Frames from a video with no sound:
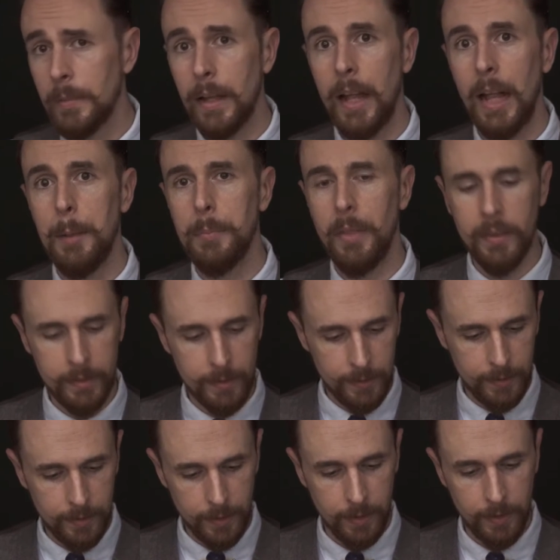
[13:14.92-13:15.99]
help
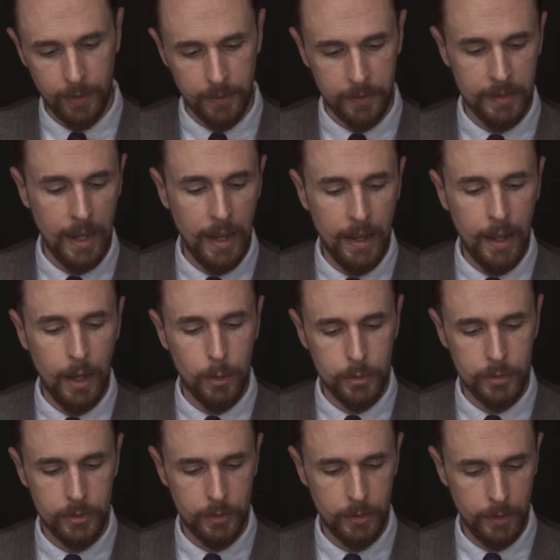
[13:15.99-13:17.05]
this guy
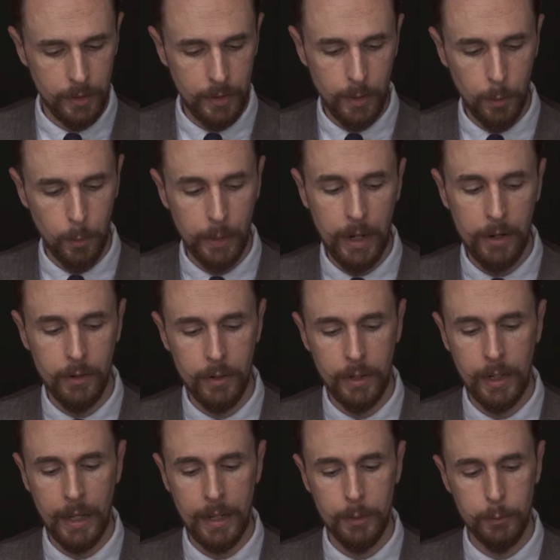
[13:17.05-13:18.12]
out. Where
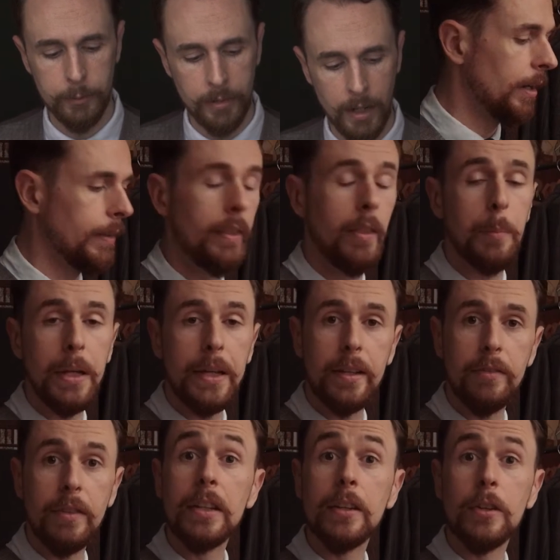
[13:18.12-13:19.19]
can you find the
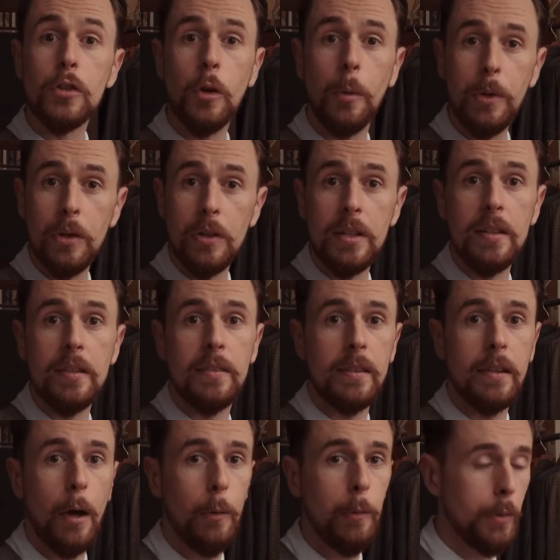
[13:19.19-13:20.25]
big vintage communities
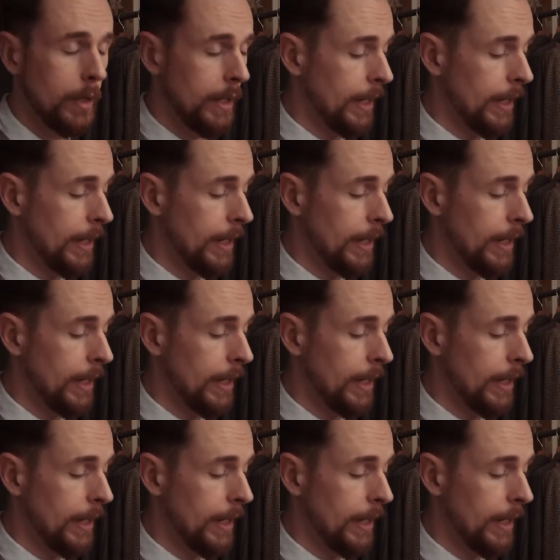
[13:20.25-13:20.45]
and how